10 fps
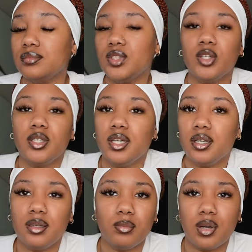You're
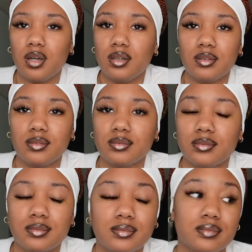done, bro.
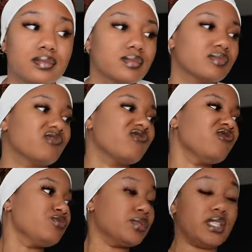
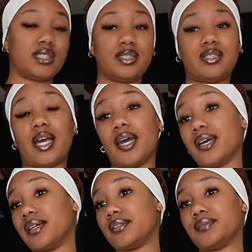This is
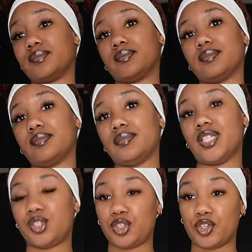sad
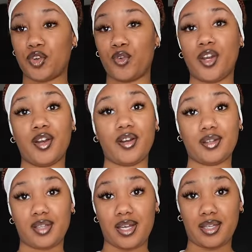that your career,
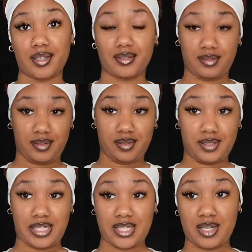like,
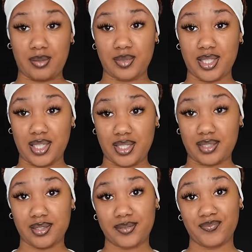has come to this.